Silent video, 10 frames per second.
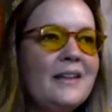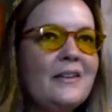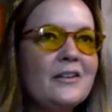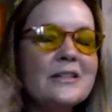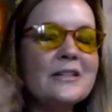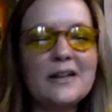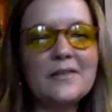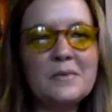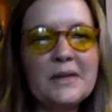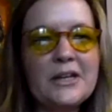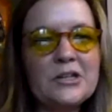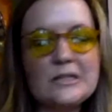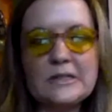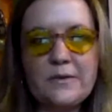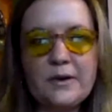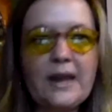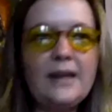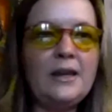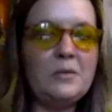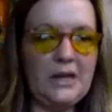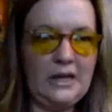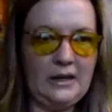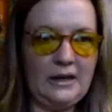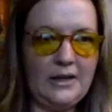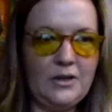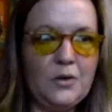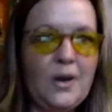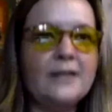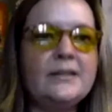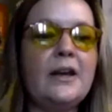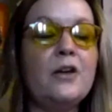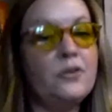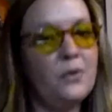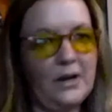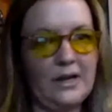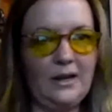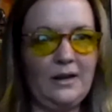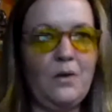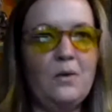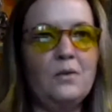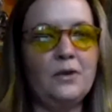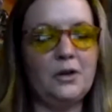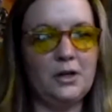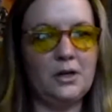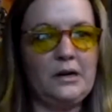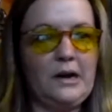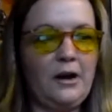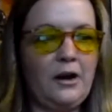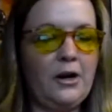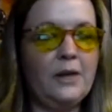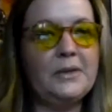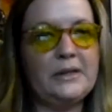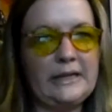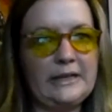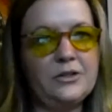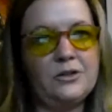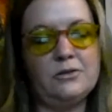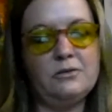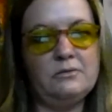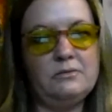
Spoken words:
there's a lot of implications for gatekeeping and who has like authority over our ability to,